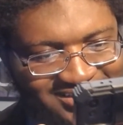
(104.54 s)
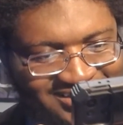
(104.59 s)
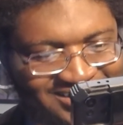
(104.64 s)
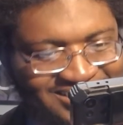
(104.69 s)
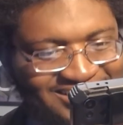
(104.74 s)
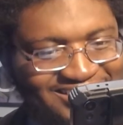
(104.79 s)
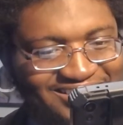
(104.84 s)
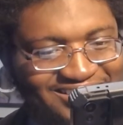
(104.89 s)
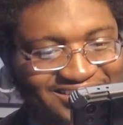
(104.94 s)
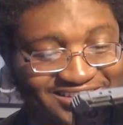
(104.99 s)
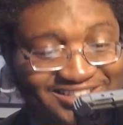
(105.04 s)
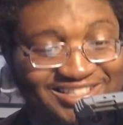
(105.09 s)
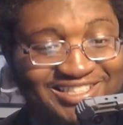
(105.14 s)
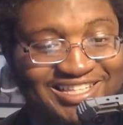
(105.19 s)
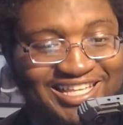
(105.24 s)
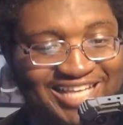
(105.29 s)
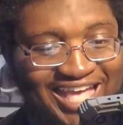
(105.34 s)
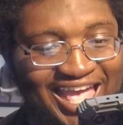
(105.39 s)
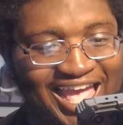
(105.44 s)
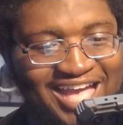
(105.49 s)
it
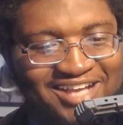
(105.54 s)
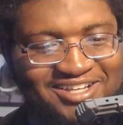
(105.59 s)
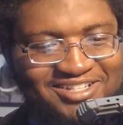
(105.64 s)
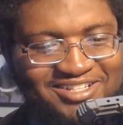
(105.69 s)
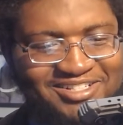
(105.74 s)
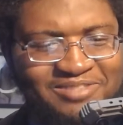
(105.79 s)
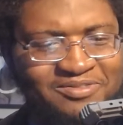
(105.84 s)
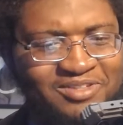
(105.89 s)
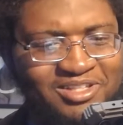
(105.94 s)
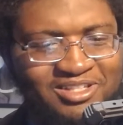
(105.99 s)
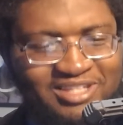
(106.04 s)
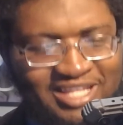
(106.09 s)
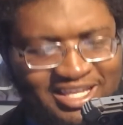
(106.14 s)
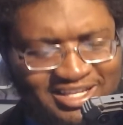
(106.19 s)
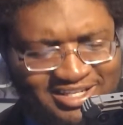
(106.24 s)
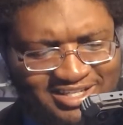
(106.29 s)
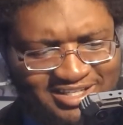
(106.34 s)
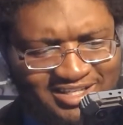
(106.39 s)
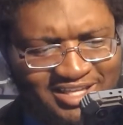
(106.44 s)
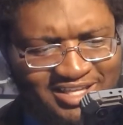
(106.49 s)
doesn't look like
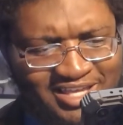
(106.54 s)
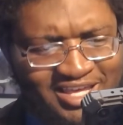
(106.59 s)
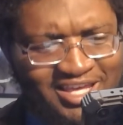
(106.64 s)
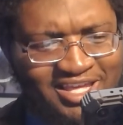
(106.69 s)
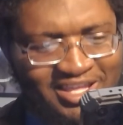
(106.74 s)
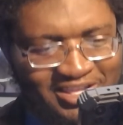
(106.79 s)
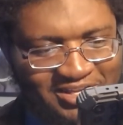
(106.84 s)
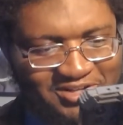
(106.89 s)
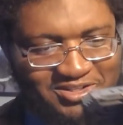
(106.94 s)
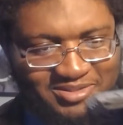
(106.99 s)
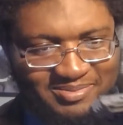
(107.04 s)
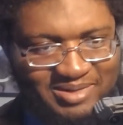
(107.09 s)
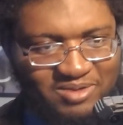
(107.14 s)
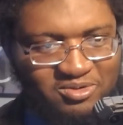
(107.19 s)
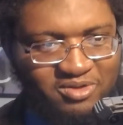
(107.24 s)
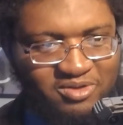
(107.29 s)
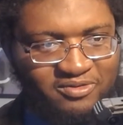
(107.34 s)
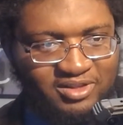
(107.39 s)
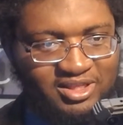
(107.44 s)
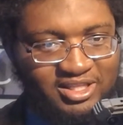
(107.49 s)
a you know, somebody
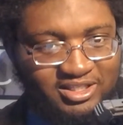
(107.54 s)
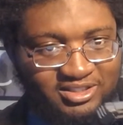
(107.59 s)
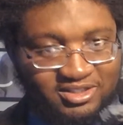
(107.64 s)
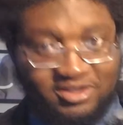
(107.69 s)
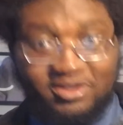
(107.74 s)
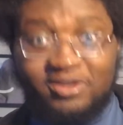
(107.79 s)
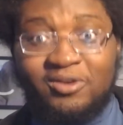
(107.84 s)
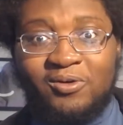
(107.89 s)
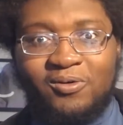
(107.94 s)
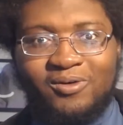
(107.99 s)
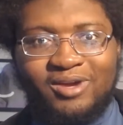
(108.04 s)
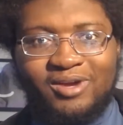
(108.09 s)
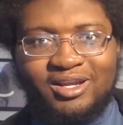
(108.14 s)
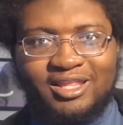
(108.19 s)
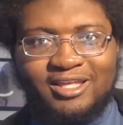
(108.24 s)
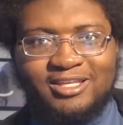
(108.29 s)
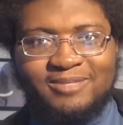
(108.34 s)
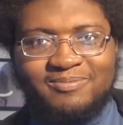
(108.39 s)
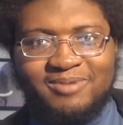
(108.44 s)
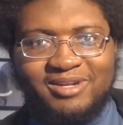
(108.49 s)
with a lizard quirk
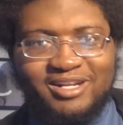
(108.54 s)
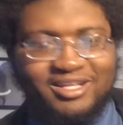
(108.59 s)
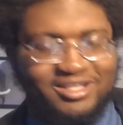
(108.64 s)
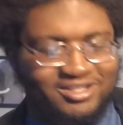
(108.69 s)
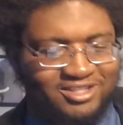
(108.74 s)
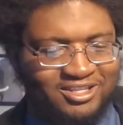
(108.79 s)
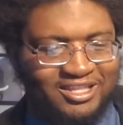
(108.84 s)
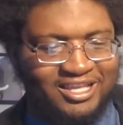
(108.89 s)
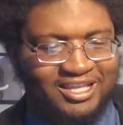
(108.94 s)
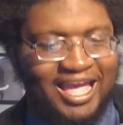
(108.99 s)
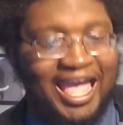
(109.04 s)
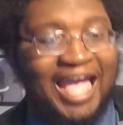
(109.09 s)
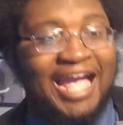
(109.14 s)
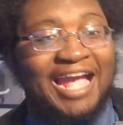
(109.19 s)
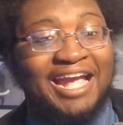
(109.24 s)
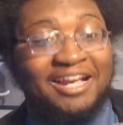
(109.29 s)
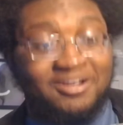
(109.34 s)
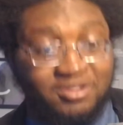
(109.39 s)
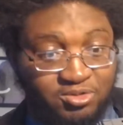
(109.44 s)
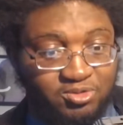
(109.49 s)
like Spinner. It looks like an
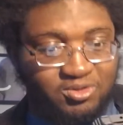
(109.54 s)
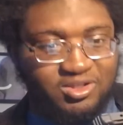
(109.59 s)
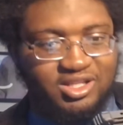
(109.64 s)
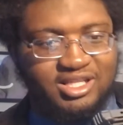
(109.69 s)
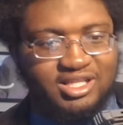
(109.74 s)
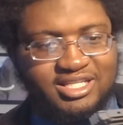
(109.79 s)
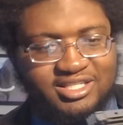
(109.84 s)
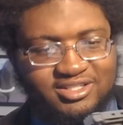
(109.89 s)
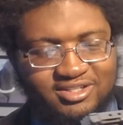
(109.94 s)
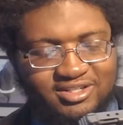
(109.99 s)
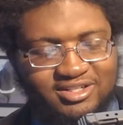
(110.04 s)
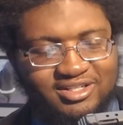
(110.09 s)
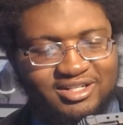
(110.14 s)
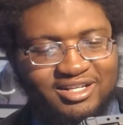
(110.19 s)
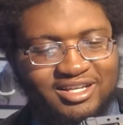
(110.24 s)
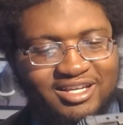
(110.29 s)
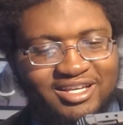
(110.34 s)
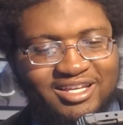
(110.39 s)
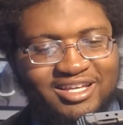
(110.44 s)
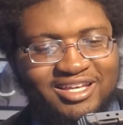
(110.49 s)
actual lizard.
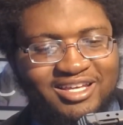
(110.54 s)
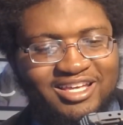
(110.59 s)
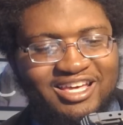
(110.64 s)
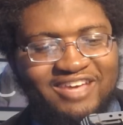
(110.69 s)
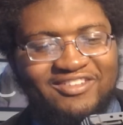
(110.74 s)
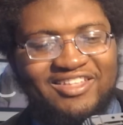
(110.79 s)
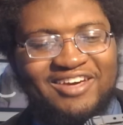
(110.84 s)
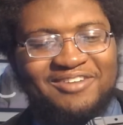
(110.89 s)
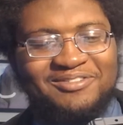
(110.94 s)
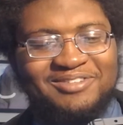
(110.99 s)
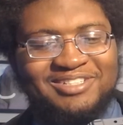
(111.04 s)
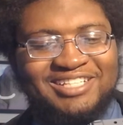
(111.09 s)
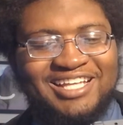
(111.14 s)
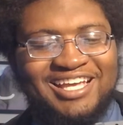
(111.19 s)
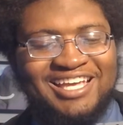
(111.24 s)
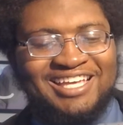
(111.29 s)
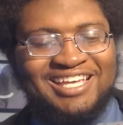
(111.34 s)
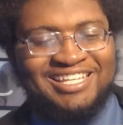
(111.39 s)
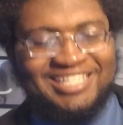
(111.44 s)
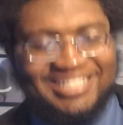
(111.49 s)
I
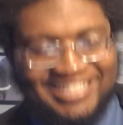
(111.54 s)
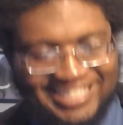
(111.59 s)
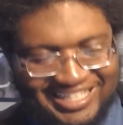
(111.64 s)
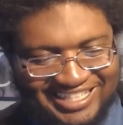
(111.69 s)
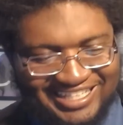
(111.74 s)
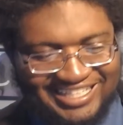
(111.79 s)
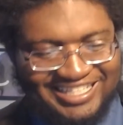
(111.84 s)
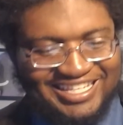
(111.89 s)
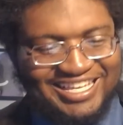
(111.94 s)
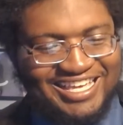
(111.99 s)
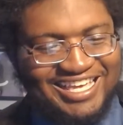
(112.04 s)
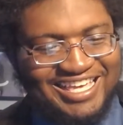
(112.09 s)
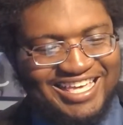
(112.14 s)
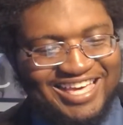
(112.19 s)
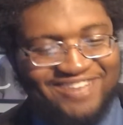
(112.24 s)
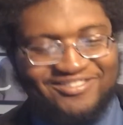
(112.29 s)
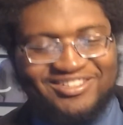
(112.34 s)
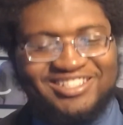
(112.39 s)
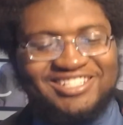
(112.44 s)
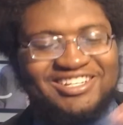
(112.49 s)

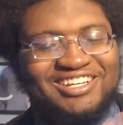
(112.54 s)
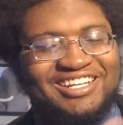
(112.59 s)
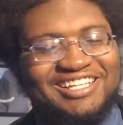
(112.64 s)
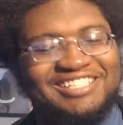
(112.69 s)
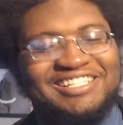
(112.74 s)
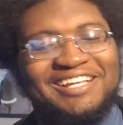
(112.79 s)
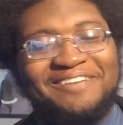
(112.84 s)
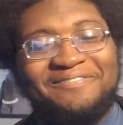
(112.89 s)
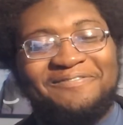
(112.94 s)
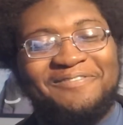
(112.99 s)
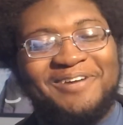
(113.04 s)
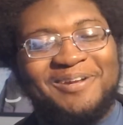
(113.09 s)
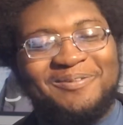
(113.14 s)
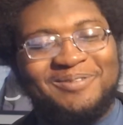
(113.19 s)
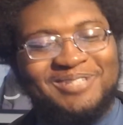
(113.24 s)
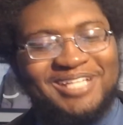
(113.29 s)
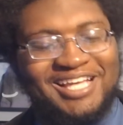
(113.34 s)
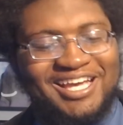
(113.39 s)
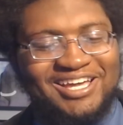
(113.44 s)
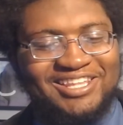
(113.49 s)
mean, sorry, it's not funny, but
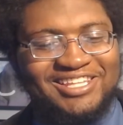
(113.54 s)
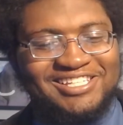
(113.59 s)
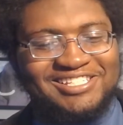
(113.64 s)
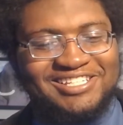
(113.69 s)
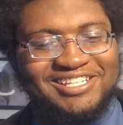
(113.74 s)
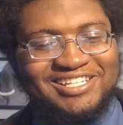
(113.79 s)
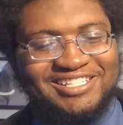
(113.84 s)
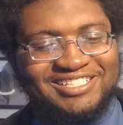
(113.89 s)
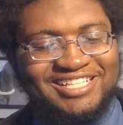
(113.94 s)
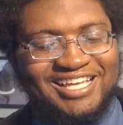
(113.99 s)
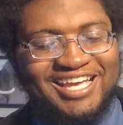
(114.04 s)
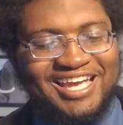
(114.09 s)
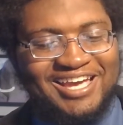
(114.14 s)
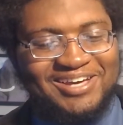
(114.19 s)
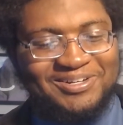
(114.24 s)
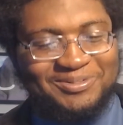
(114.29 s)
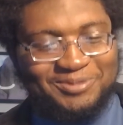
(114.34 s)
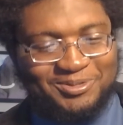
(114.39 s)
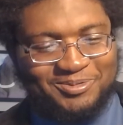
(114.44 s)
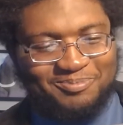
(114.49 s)
is that
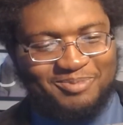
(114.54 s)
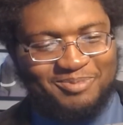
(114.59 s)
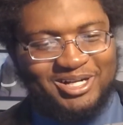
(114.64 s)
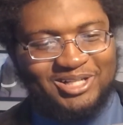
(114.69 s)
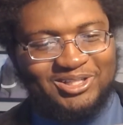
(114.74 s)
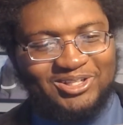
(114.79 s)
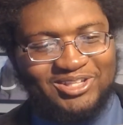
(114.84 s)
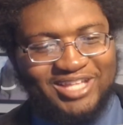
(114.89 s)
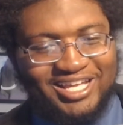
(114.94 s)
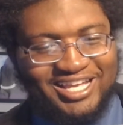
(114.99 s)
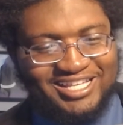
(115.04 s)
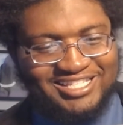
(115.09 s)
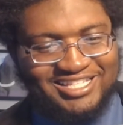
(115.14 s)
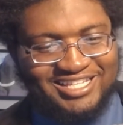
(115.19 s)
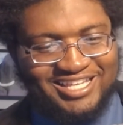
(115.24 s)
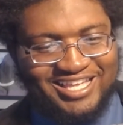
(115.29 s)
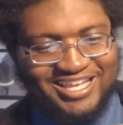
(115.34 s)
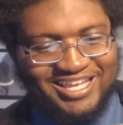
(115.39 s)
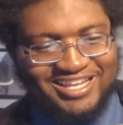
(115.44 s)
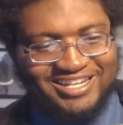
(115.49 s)
how Spinner looked like as a
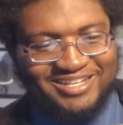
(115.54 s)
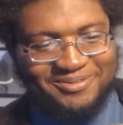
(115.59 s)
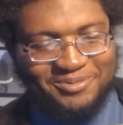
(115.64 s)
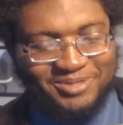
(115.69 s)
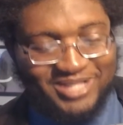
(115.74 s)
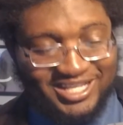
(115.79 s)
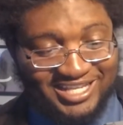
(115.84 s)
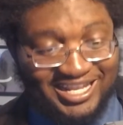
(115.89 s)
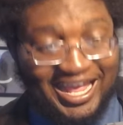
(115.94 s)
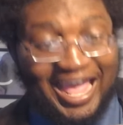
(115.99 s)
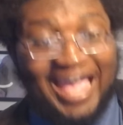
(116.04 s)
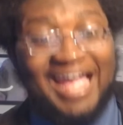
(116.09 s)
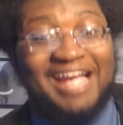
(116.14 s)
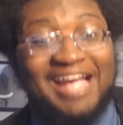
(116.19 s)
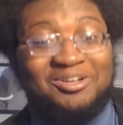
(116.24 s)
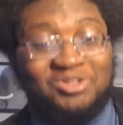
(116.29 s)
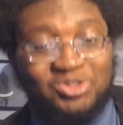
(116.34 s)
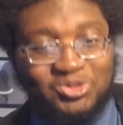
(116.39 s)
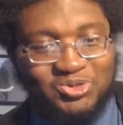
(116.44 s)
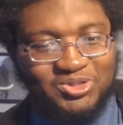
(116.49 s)
kid? He was like an
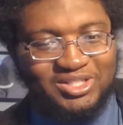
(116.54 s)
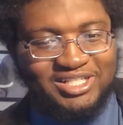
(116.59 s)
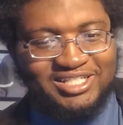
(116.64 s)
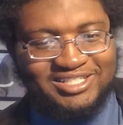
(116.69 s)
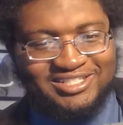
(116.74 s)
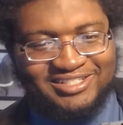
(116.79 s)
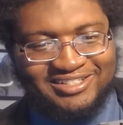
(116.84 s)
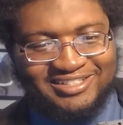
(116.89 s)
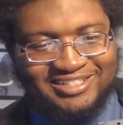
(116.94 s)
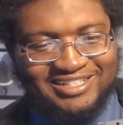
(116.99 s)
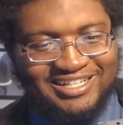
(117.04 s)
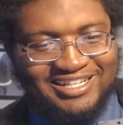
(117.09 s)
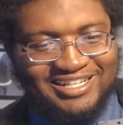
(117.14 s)
actual lizard.